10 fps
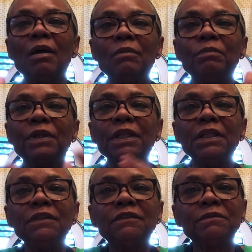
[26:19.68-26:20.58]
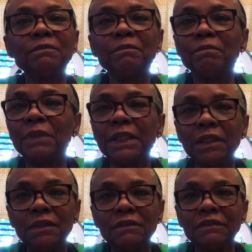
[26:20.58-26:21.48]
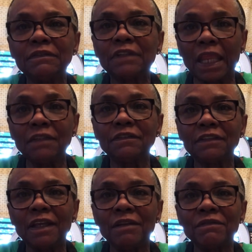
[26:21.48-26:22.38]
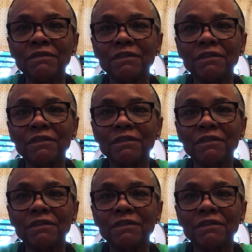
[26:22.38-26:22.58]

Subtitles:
please, please stay safe.